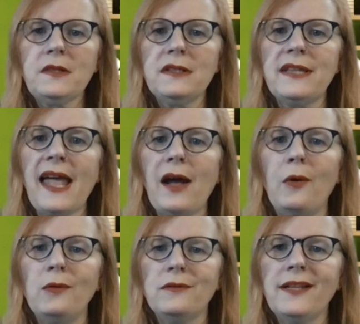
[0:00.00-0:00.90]

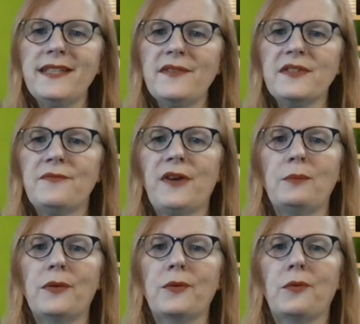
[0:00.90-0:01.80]
Now, let's have some
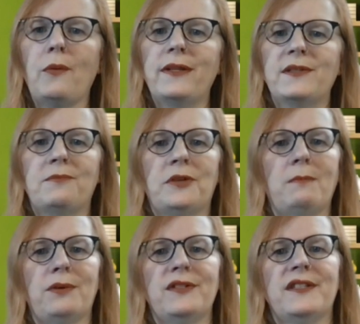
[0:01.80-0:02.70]
fun with growing some
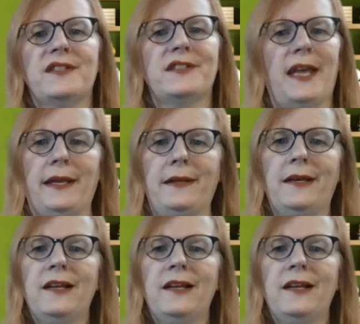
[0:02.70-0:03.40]
numbers instead.